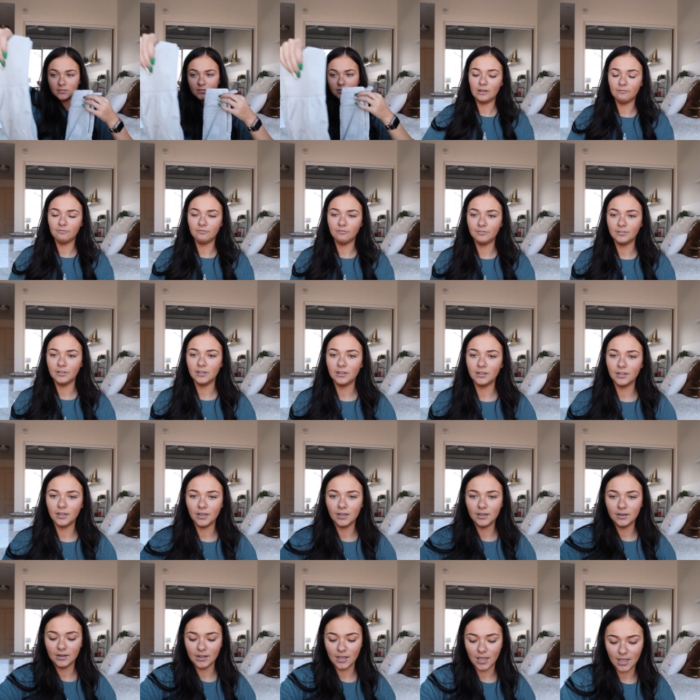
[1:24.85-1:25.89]
I'm
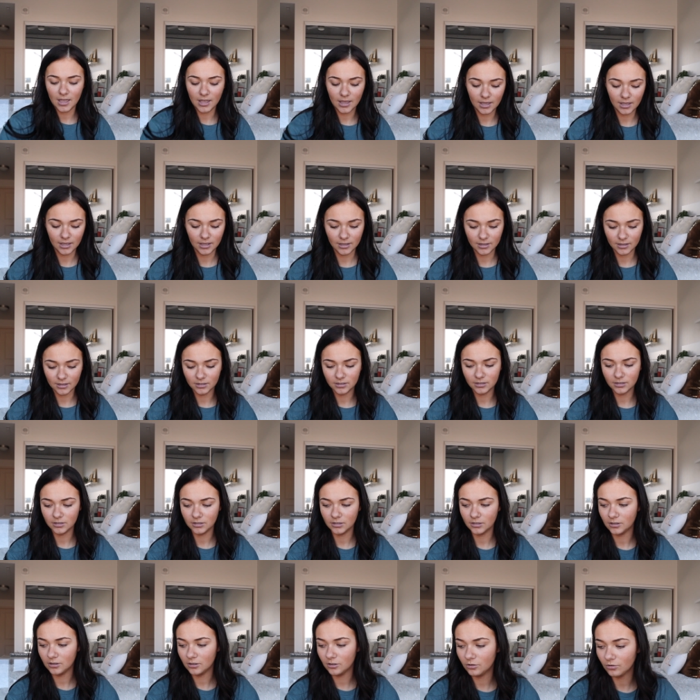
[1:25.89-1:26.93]
feeling a
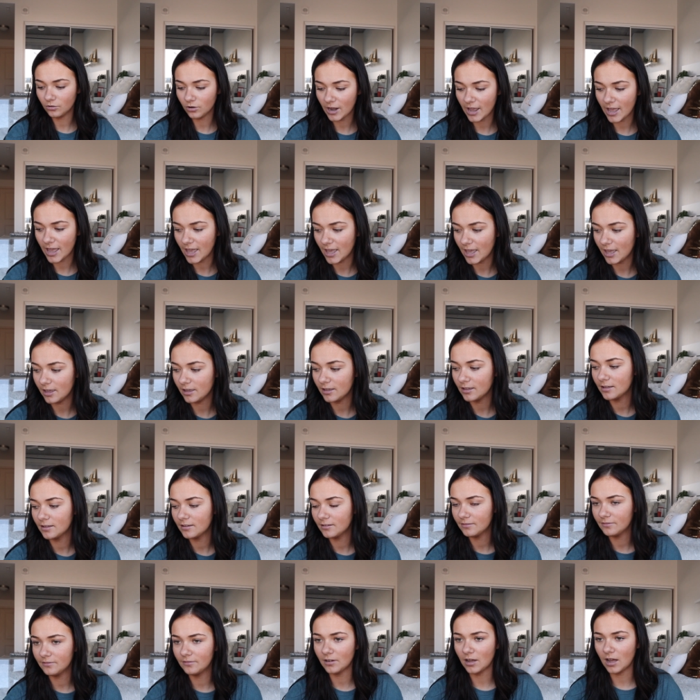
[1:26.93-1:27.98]
gray
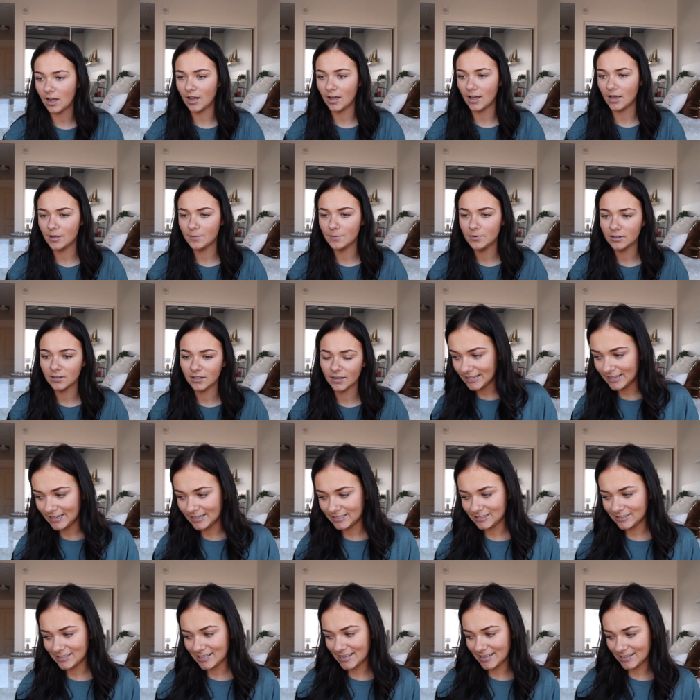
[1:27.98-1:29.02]
vibe.
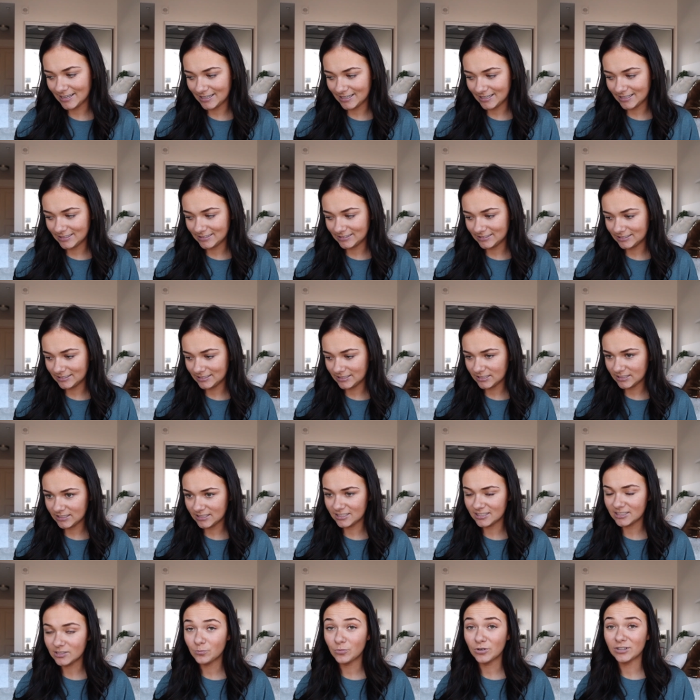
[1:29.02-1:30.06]
And then
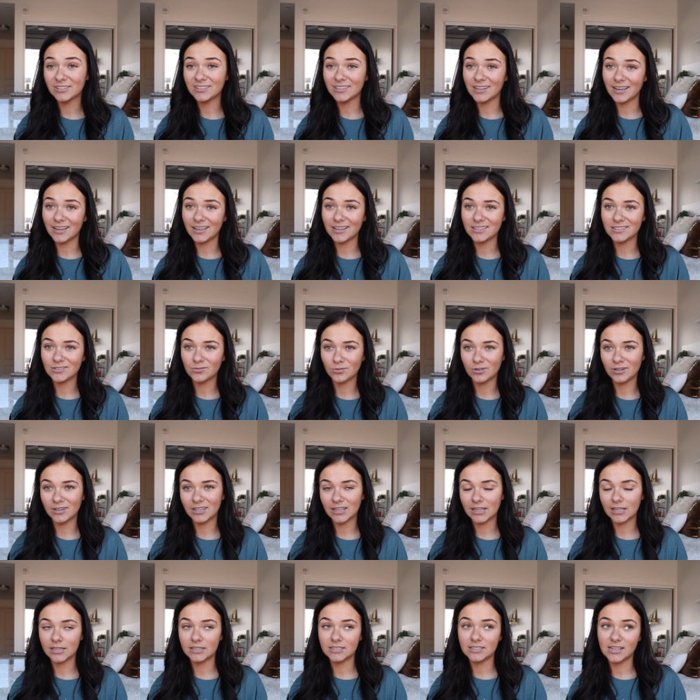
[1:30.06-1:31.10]
since I'm wearing leggings, wear
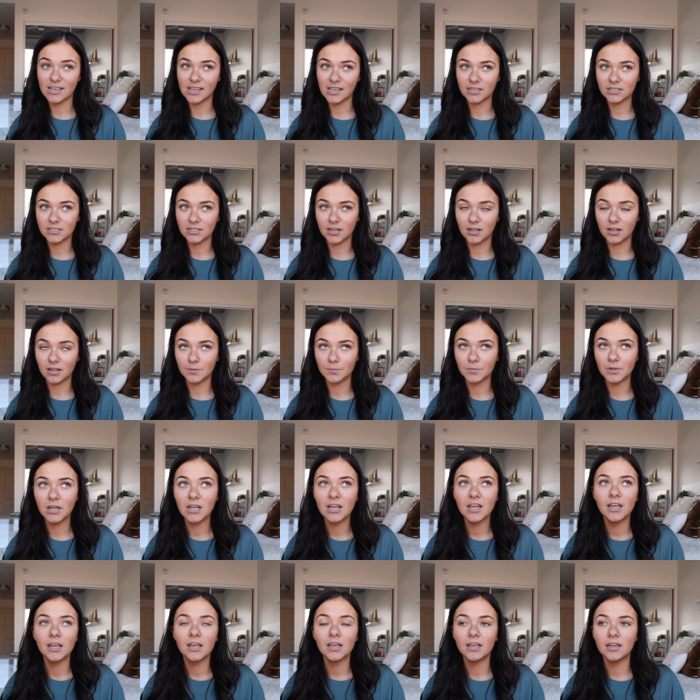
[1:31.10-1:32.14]
like a tank top.
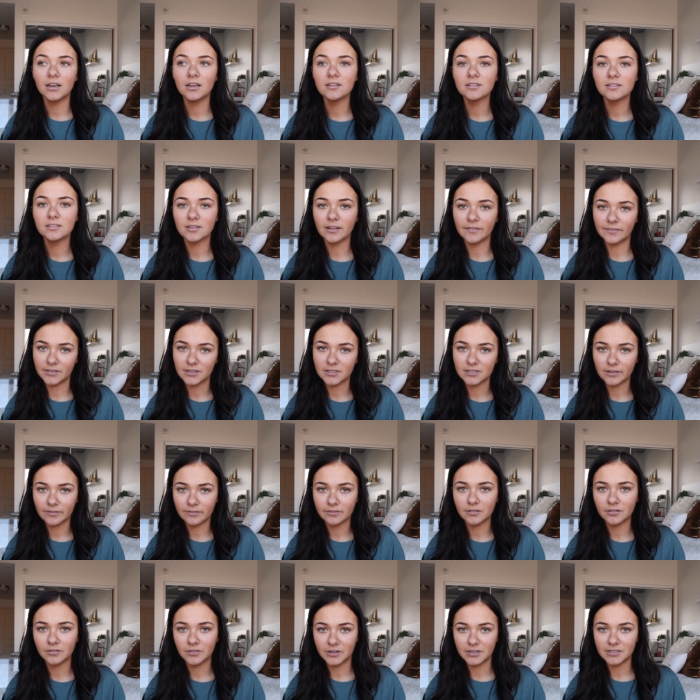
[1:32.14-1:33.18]
It is 77
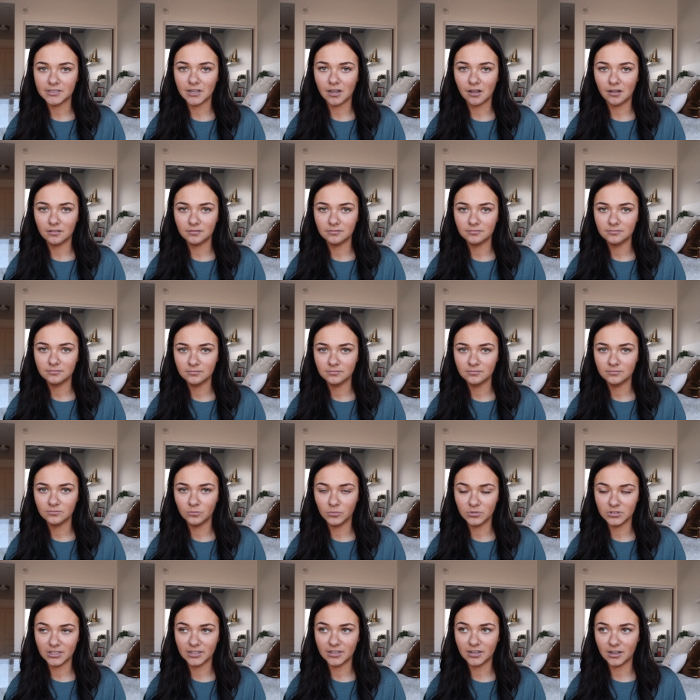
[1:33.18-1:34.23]
degrees out.
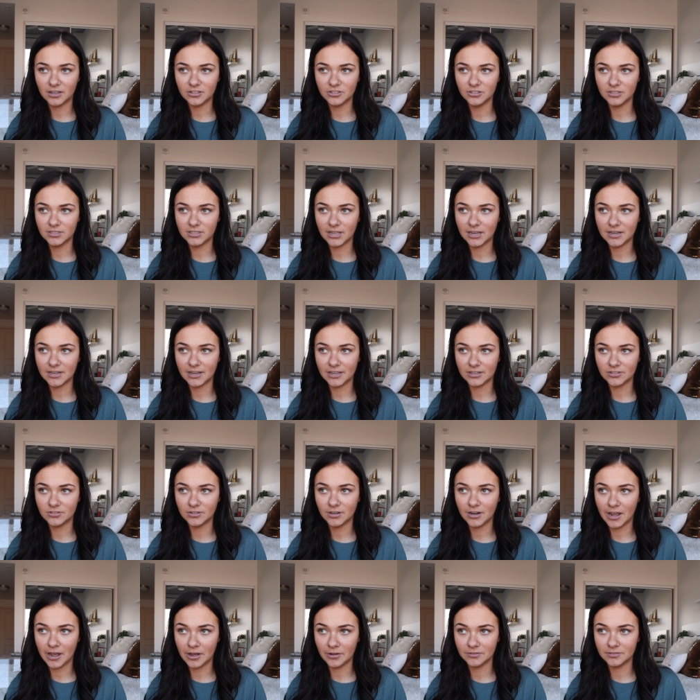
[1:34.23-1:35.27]
Was I not just saying
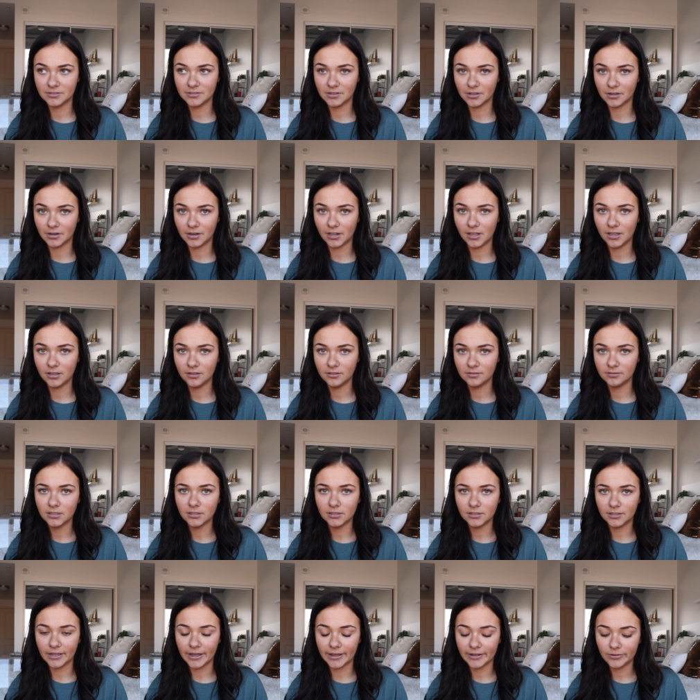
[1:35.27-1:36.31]
yesterday how it was 30?
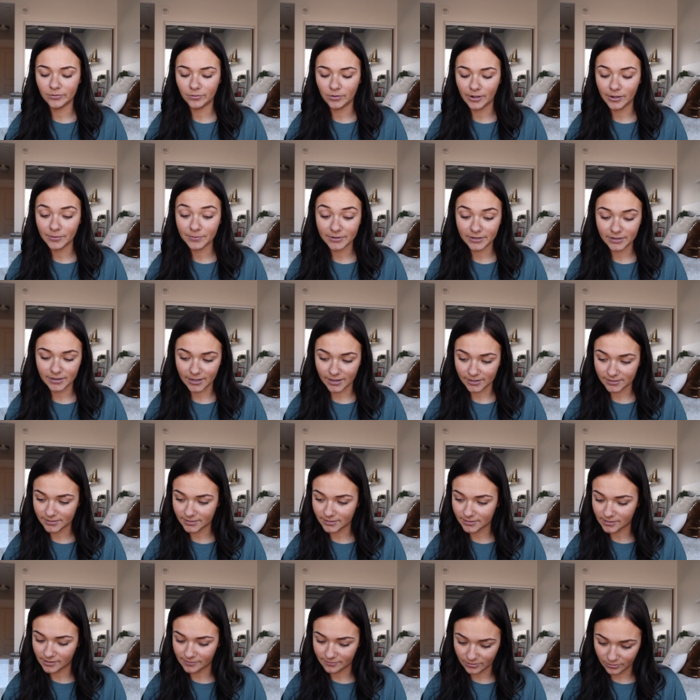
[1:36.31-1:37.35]
Yeah. Welcome to
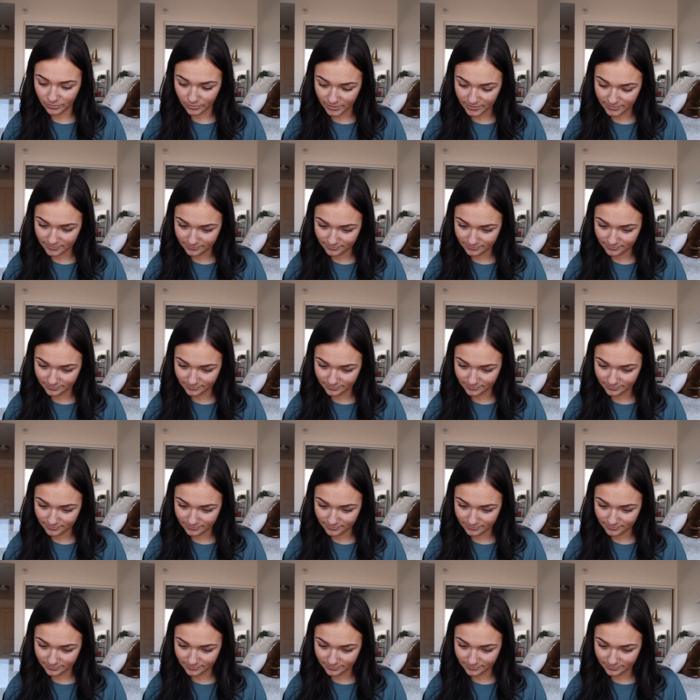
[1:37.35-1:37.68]
Texas, everyone.